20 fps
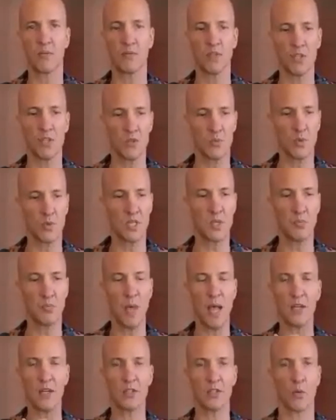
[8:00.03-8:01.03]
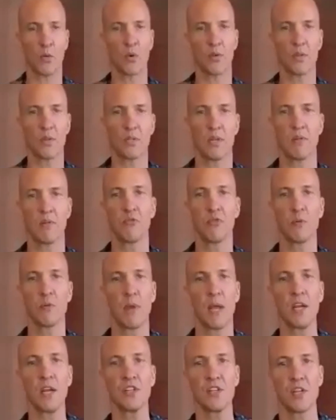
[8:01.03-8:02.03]
just respect to where this
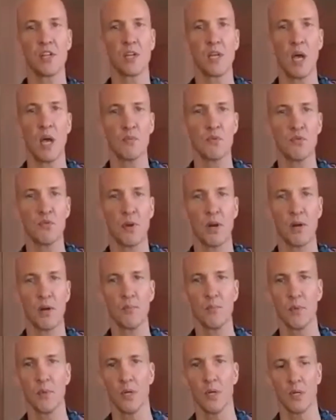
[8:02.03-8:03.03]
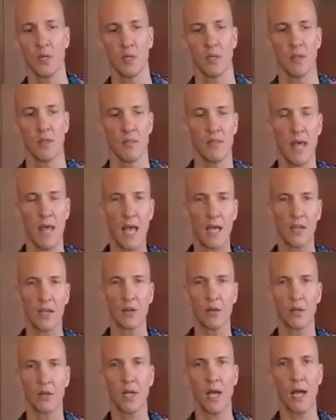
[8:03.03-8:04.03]
information comes from, that
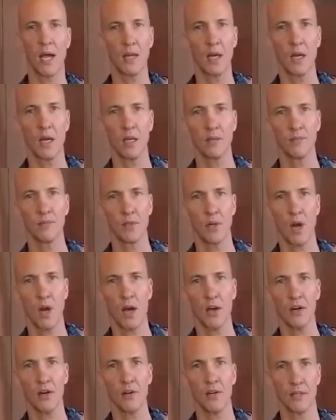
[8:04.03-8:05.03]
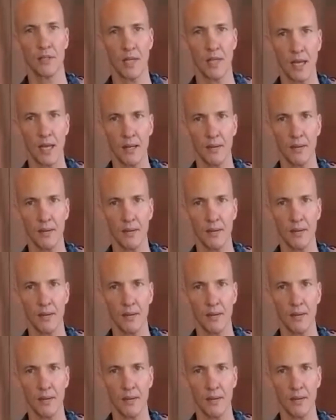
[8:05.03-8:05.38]
you're honoring that.